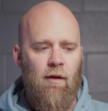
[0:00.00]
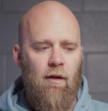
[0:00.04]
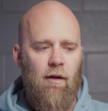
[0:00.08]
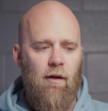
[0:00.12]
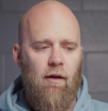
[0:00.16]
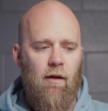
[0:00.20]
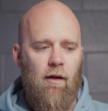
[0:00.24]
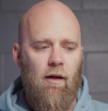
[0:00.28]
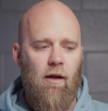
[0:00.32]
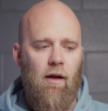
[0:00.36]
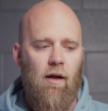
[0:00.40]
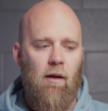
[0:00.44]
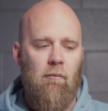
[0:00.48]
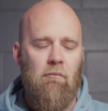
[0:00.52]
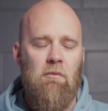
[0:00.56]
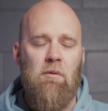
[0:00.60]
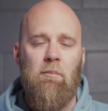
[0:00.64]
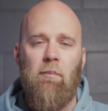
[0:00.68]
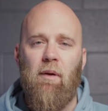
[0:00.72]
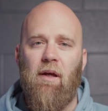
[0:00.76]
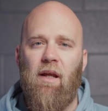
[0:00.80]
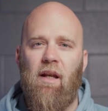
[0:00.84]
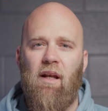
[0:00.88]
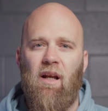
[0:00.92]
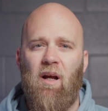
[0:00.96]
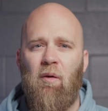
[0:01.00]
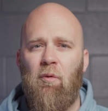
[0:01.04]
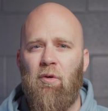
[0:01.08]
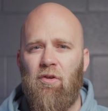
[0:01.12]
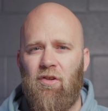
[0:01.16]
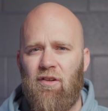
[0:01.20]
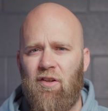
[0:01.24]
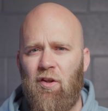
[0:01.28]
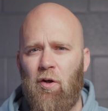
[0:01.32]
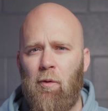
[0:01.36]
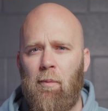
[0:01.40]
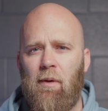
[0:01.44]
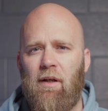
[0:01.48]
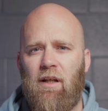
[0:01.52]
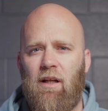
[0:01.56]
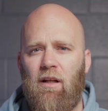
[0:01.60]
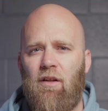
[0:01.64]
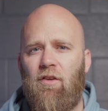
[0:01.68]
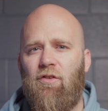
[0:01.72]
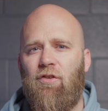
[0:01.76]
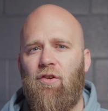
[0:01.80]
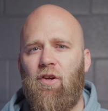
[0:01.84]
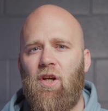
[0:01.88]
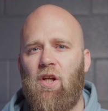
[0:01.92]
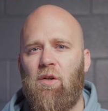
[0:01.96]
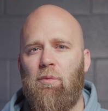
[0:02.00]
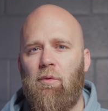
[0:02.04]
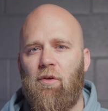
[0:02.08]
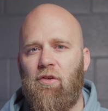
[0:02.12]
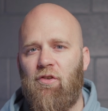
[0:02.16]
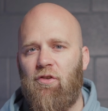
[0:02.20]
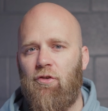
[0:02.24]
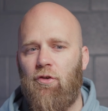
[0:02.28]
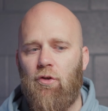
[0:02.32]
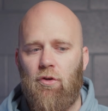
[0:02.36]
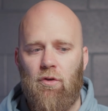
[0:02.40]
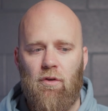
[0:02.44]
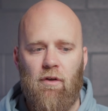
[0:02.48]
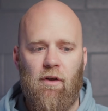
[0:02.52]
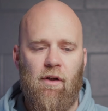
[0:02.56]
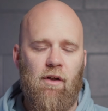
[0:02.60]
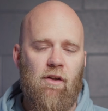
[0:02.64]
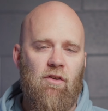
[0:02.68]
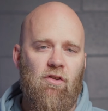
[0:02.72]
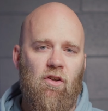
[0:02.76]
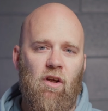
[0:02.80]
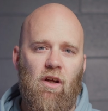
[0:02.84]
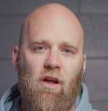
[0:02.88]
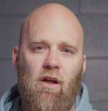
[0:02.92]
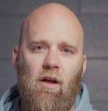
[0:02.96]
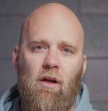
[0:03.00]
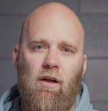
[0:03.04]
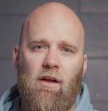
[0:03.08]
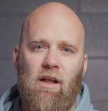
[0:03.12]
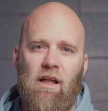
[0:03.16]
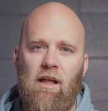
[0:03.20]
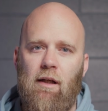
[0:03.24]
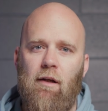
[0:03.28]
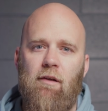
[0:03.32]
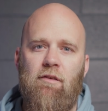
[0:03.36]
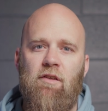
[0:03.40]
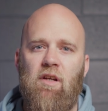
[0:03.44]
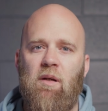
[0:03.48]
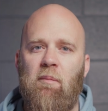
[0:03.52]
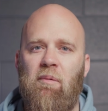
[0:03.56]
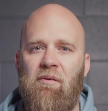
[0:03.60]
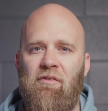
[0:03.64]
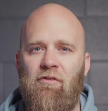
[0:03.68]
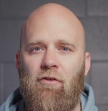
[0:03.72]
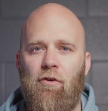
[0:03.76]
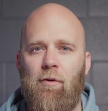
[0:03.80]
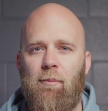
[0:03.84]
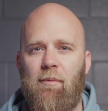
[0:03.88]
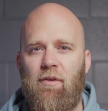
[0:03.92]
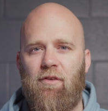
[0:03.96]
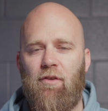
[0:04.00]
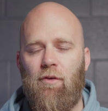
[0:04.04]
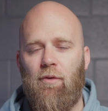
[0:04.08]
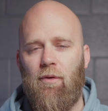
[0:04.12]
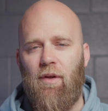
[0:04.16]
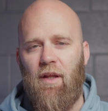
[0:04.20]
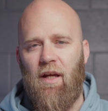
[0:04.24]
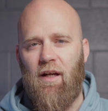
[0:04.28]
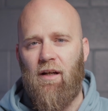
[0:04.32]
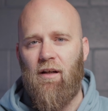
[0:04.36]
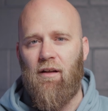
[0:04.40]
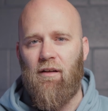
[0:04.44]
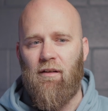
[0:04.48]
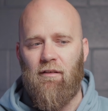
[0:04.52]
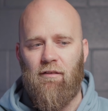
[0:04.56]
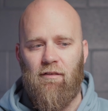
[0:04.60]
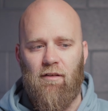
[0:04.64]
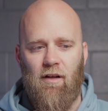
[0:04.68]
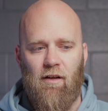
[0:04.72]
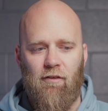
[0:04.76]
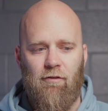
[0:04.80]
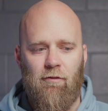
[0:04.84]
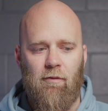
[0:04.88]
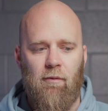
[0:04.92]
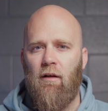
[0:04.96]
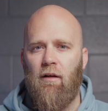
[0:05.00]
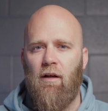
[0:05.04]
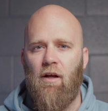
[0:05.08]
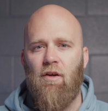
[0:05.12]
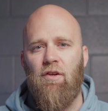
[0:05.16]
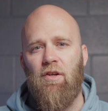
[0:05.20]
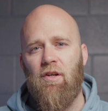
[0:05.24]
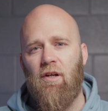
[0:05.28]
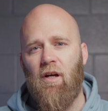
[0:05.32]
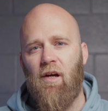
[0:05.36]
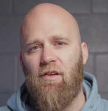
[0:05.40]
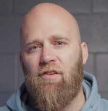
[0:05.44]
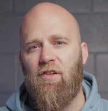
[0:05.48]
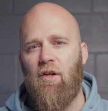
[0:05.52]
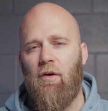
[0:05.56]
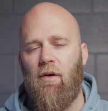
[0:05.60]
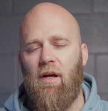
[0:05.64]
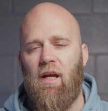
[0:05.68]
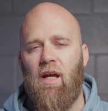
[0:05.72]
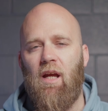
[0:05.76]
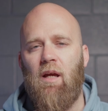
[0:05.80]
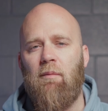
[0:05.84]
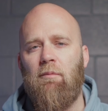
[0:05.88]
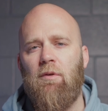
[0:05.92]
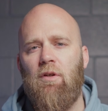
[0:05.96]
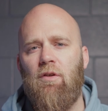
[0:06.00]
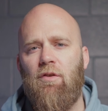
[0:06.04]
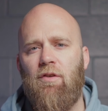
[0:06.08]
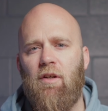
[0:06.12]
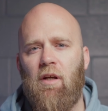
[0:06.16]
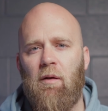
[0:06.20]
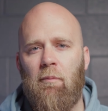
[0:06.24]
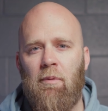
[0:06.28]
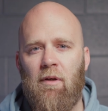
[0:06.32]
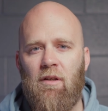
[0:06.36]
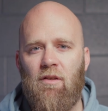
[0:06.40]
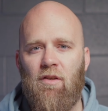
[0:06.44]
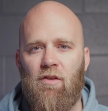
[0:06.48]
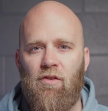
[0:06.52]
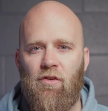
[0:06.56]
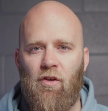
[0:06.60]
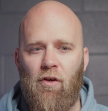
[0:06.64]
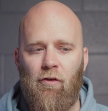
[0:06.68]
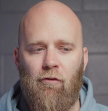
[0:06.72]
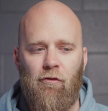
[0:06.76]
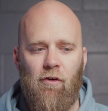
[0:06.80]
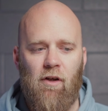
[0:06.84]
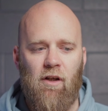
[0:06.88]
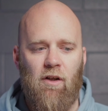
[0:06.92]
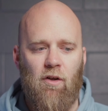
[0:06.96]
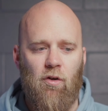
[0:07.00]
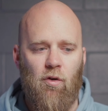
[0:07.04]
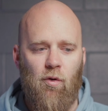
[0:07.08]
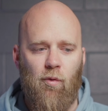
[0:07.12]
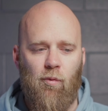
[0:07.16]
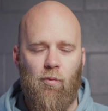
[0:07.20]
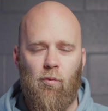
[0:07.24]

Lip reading: And I was a little bit concerned with storage and editing performance and all that kind of stuff. Now, you guys know I am using a piece of software called